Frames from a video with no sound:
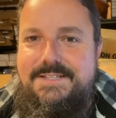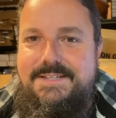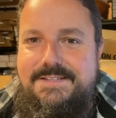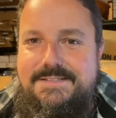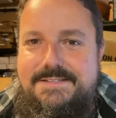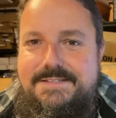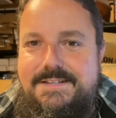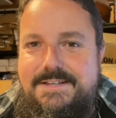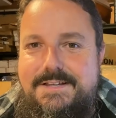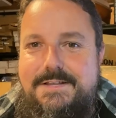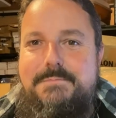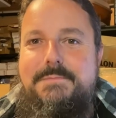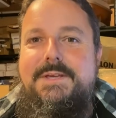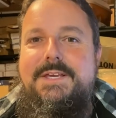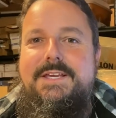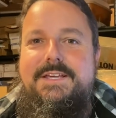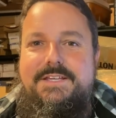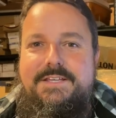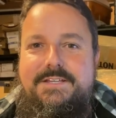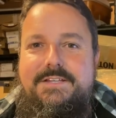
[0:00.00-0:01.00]
next time
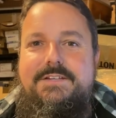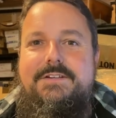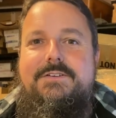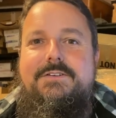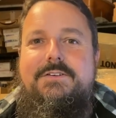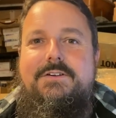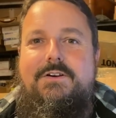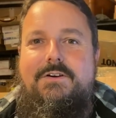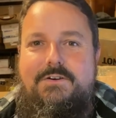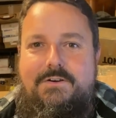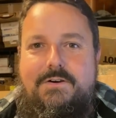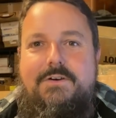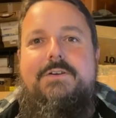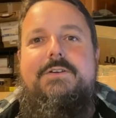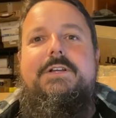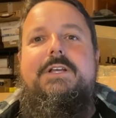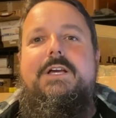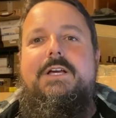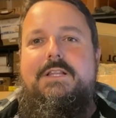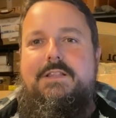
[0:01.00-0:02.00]
here
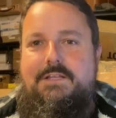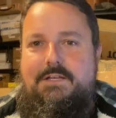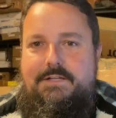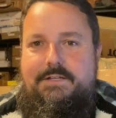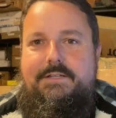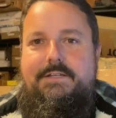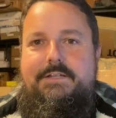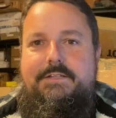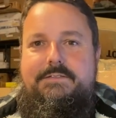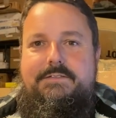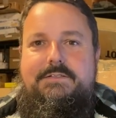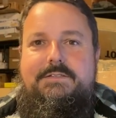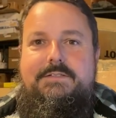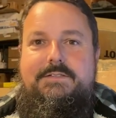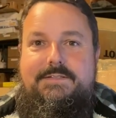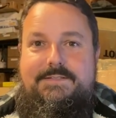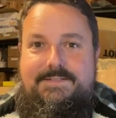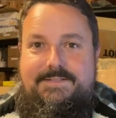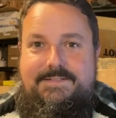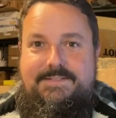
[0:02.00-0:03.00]
on Locker
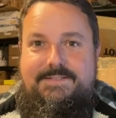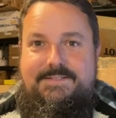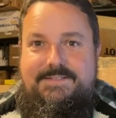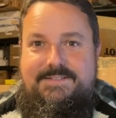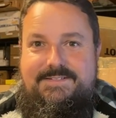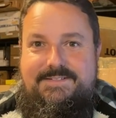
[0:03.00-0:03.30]
Nuts.